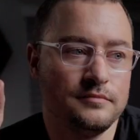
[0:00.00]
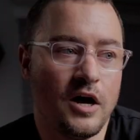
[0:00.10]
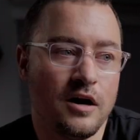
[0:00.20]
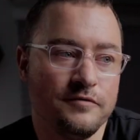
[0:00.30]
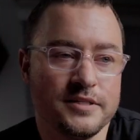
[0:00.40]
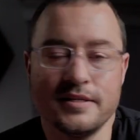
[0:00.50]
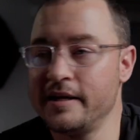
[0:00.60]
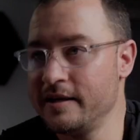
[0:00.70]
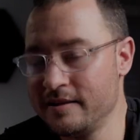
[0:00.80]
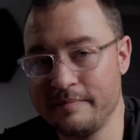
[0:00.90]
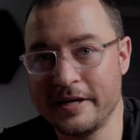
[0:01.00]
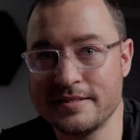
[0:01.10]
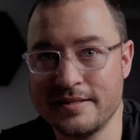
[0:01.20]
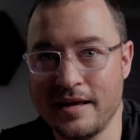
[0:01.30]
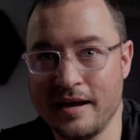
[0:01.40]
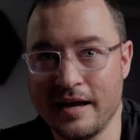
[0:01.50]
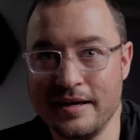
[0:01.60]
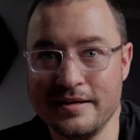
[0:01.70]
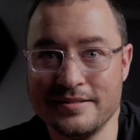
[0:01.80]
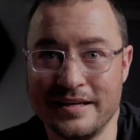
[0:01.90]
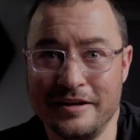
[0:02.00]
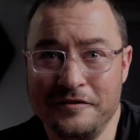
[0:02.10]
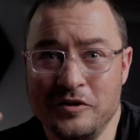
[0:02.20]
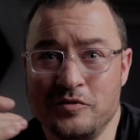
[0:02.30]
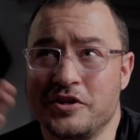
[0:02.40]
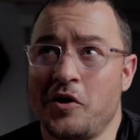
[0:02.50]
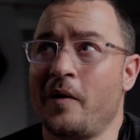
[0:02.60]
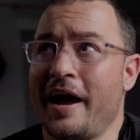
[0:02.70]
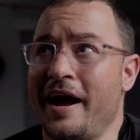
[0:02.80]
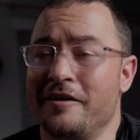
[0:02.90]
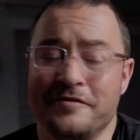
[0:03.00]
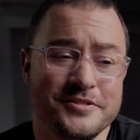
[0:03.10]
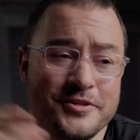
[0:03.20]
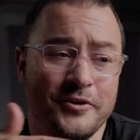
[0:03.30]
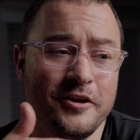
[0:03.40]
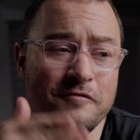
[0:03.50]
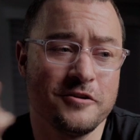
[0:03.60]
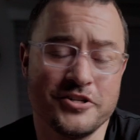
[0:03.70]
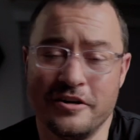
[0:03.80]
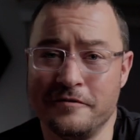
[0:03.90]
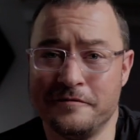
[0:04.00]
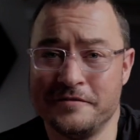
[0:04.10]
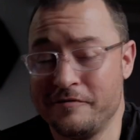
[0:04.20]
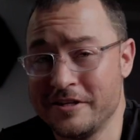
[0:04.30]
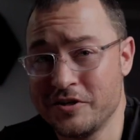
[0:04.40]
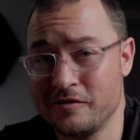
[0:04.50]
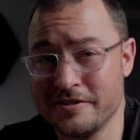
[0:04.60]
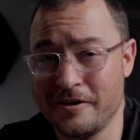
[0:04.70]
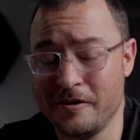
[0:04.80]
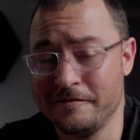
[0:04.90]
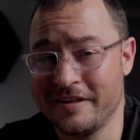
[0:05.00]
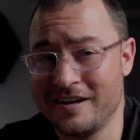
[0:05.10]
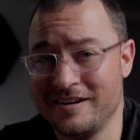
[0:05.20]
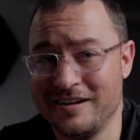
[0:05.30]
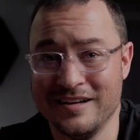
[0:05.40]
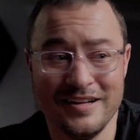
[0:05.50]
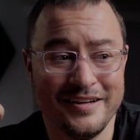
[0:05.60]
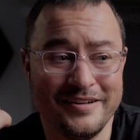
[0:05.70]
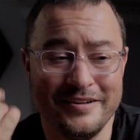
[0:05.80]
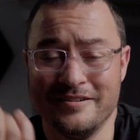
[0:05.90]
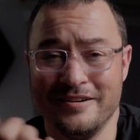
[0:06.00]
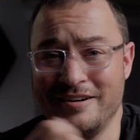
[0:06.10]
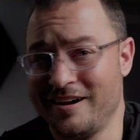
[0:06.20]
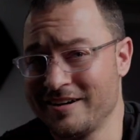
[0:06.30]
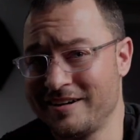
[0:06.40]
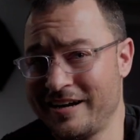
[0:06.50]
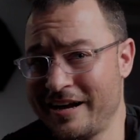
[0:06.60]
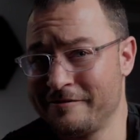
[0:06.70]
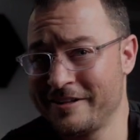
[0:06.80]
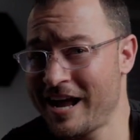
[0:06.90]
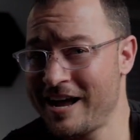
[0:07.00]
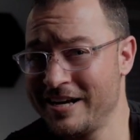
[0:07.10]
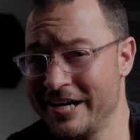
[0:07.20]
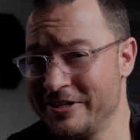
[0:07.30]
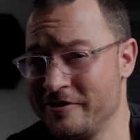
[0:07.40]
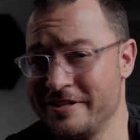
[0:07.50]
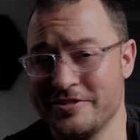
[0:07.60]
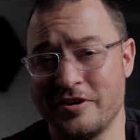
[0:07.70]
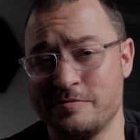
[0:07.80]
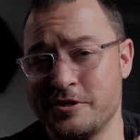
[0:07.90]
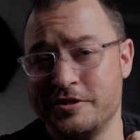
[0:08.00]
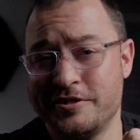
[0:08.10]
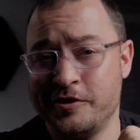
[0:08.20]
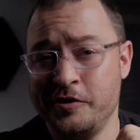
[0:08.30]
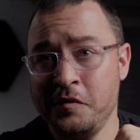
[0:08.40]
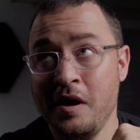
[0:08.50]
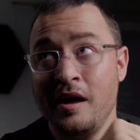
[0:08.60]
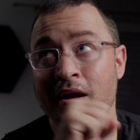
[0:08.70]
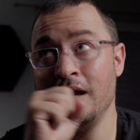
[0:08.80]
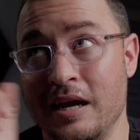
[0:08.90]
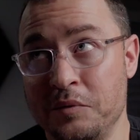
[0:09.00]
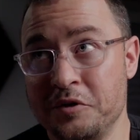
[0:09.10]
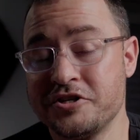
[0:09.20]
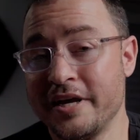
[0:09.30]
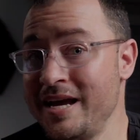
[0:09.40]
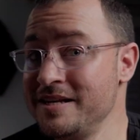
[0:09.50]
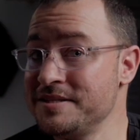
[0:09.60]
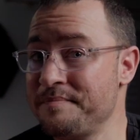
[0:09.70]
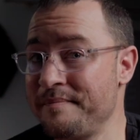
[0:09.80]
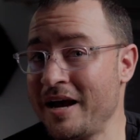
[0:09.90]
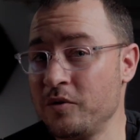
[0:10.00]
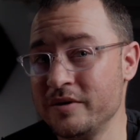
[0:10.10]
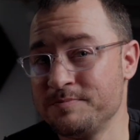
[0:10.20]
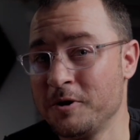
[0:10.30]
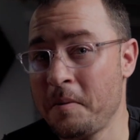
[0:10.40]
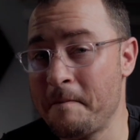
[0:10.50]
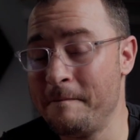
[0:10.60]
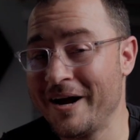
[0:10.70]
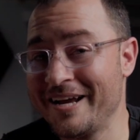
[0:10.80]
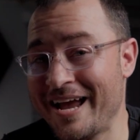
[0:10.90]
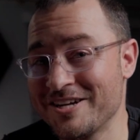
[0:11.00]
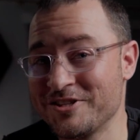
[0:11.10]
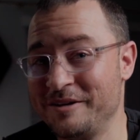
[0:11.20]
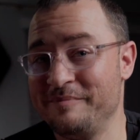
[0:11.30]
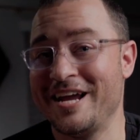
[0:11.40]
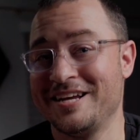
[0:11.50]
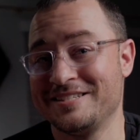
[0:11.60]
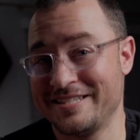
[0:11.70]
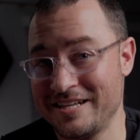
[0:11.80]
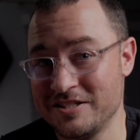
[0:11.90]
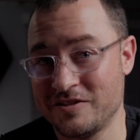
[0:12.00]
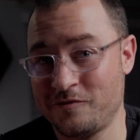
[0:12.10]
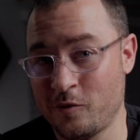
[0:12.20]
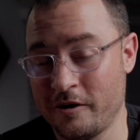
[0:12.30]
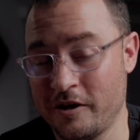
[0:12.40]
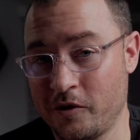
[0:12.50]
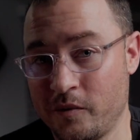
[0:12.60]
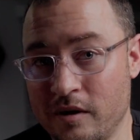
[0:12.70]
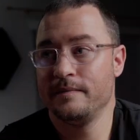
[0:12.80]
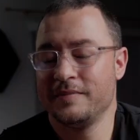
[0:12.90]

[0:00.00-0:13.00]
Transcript: Now, obviously, the biggest thing is if you don't have the studio version of DaVinci Resolve, then you're not gonna have the AI transcription too, in which case MacWhisper might actually make sense for you.